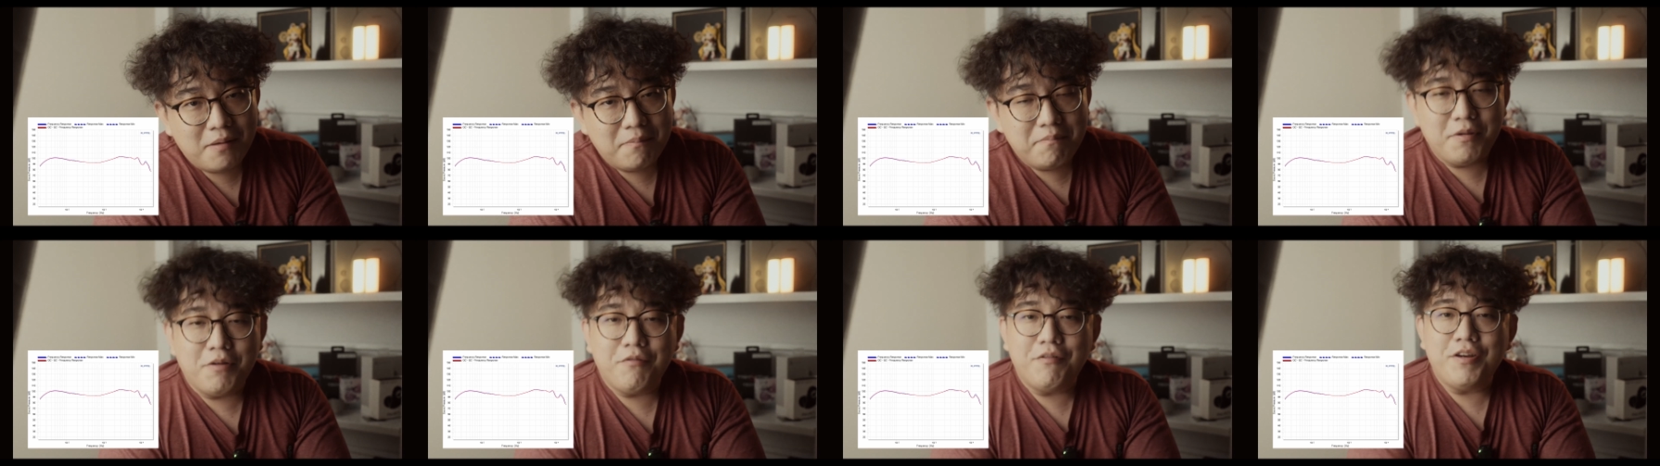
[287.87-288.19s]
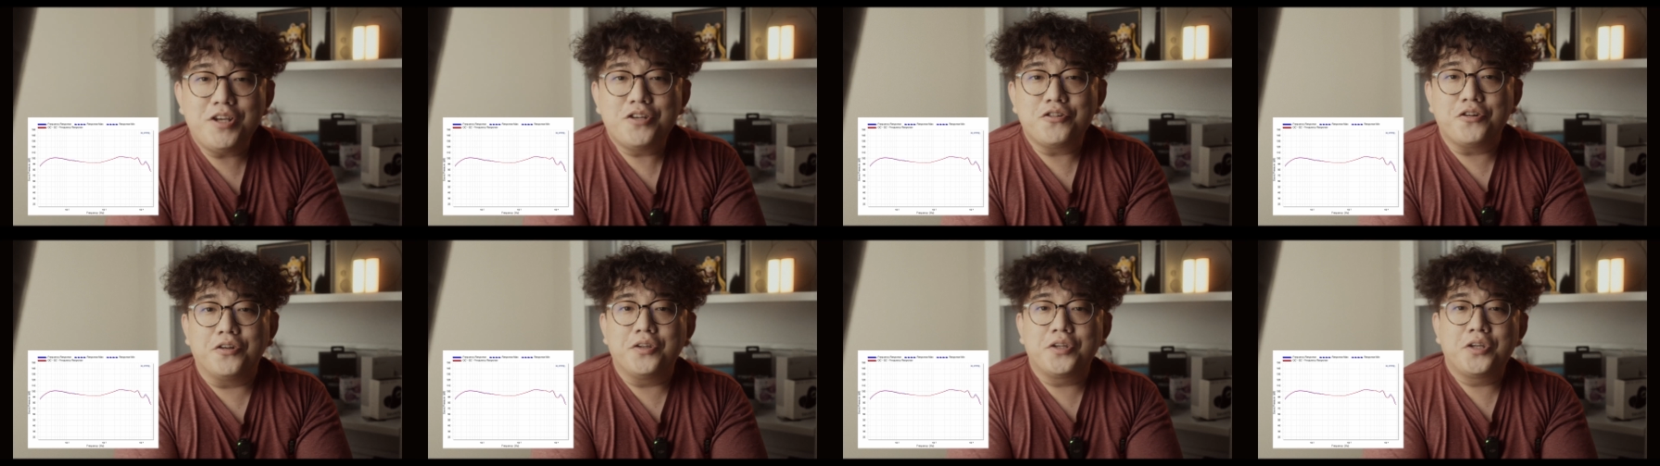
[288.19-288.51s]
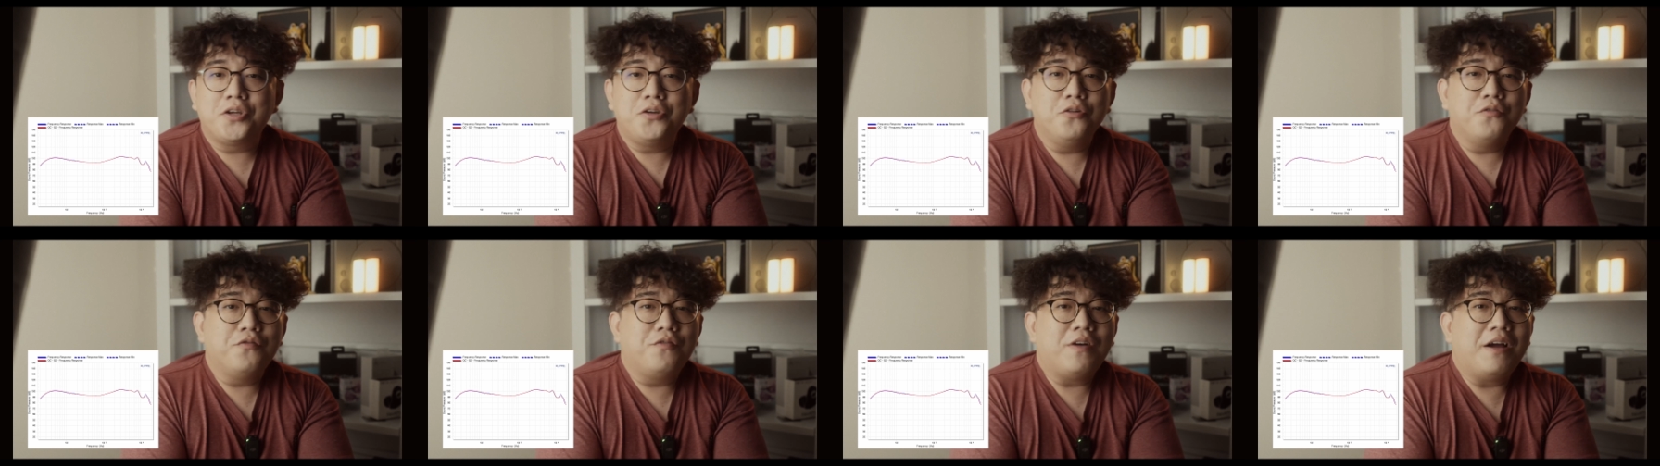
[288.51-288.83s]
Midrange on the
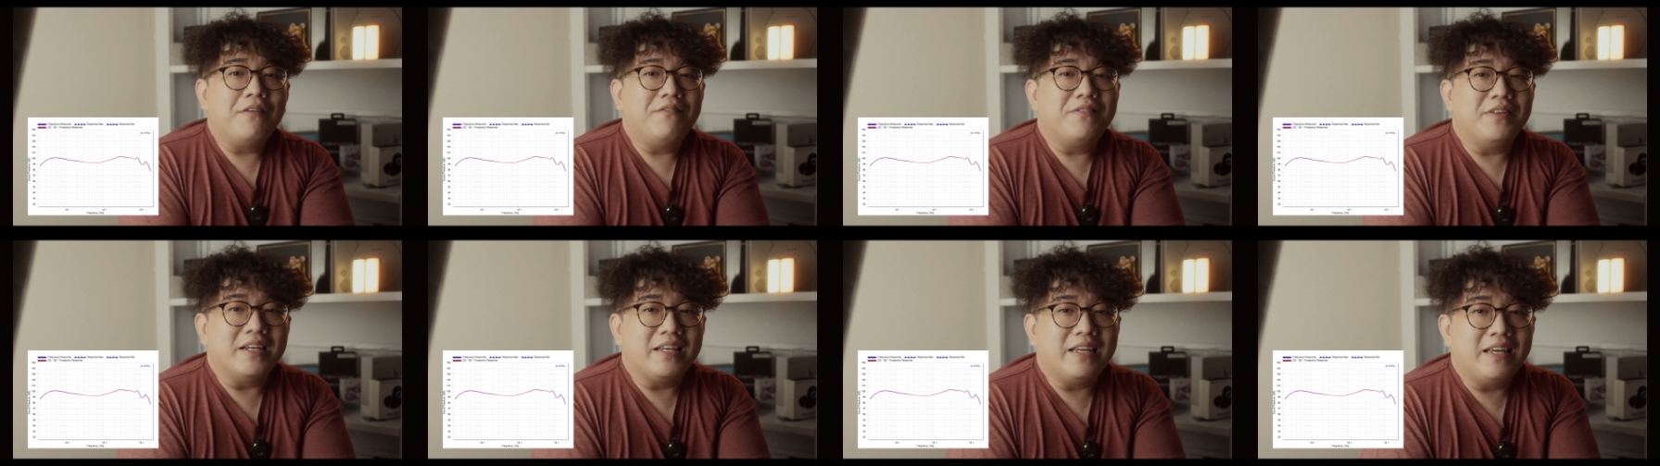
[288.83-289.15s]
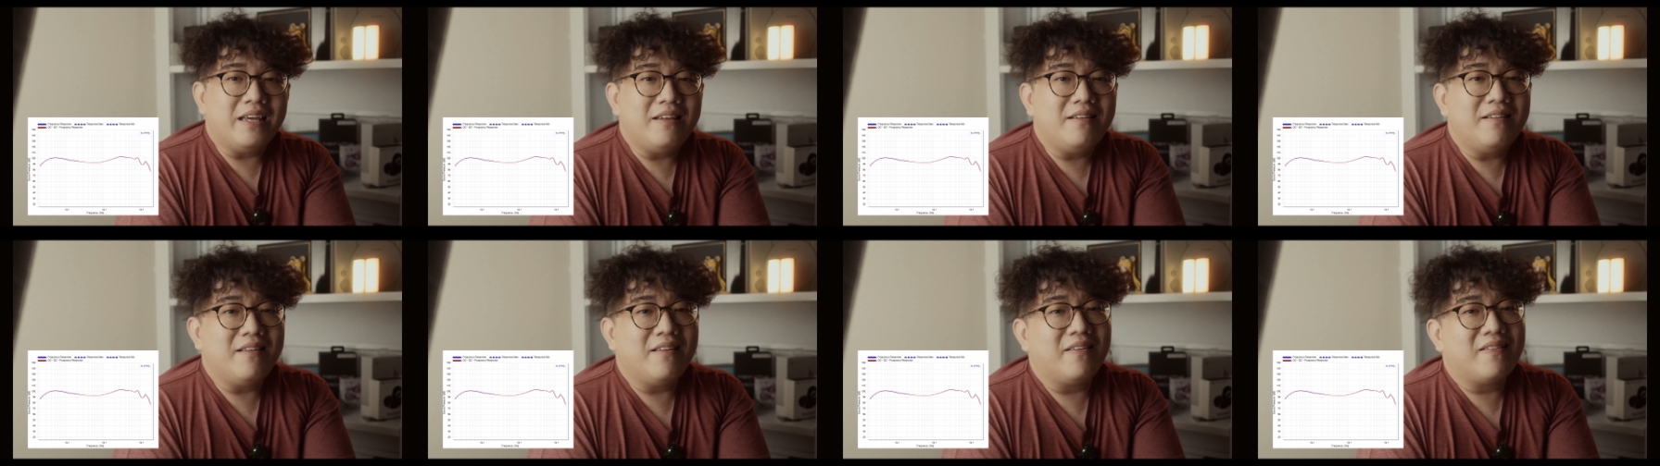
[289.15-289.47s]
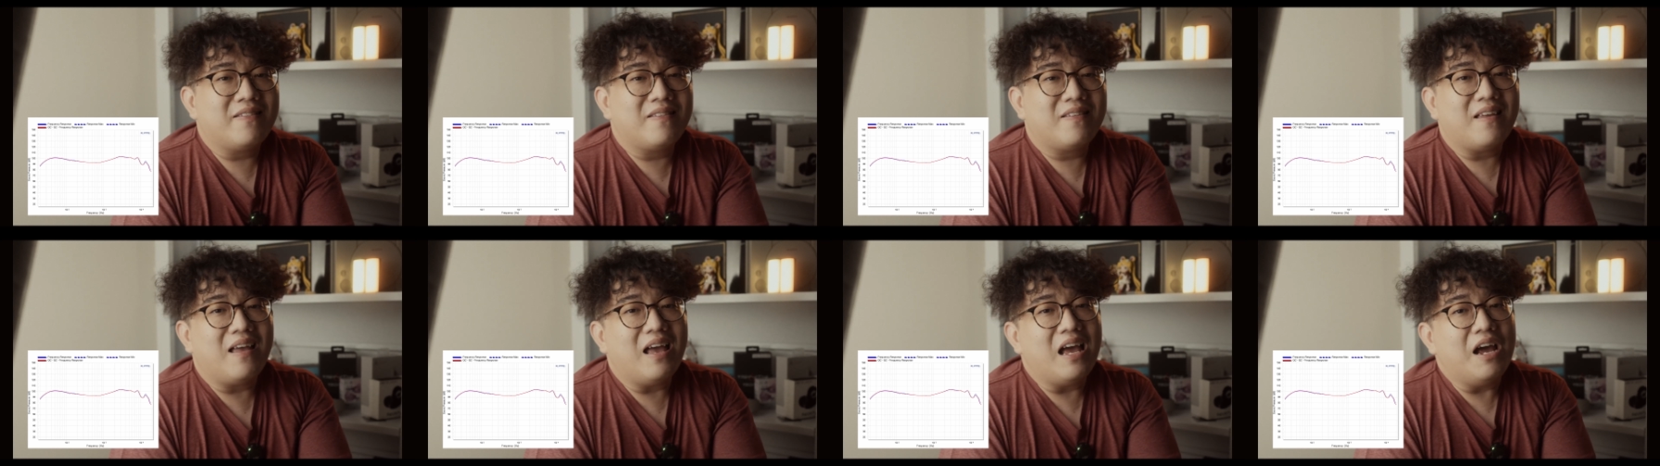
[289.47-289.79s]
Q5 again
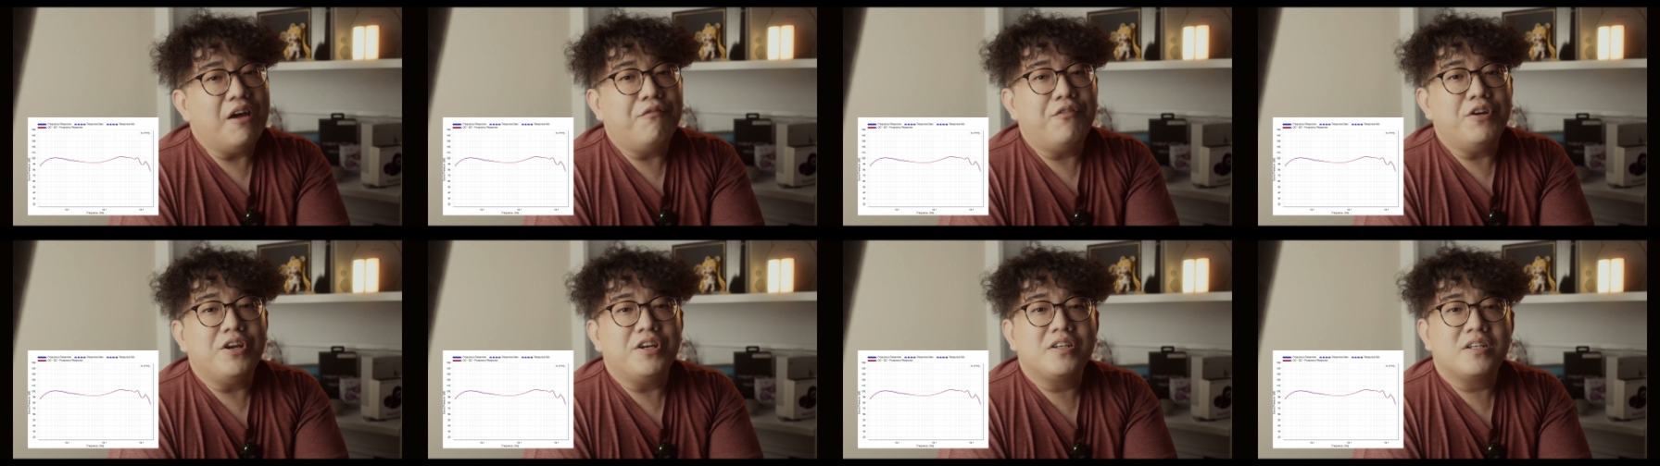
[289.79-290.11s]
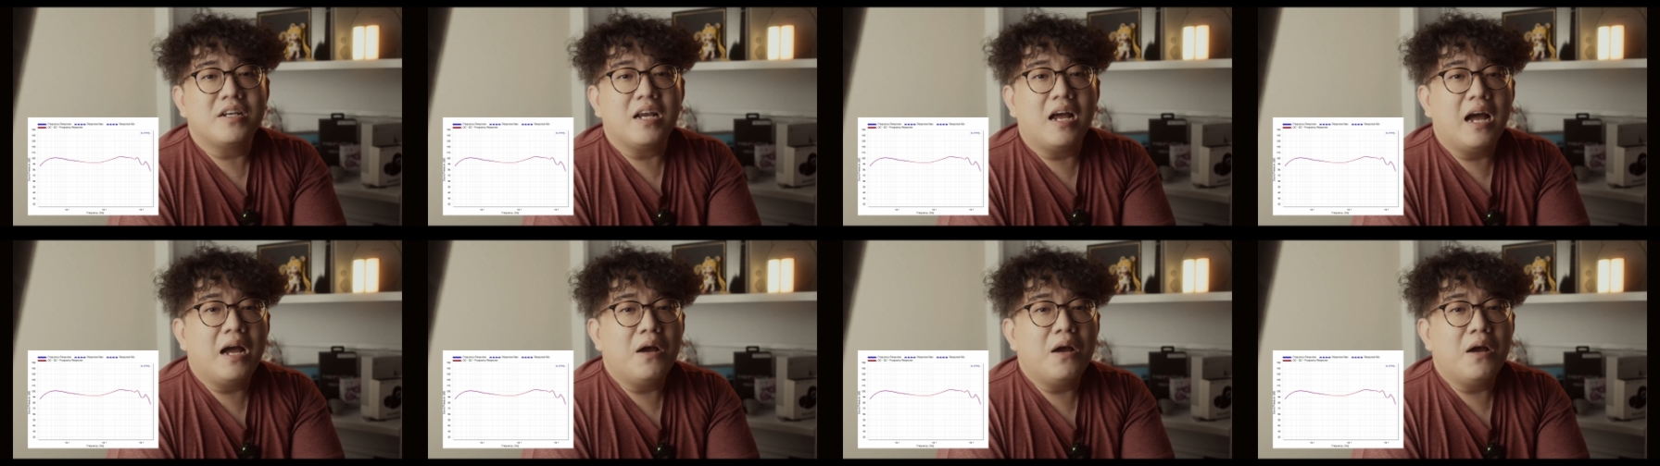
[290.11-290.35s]
is average.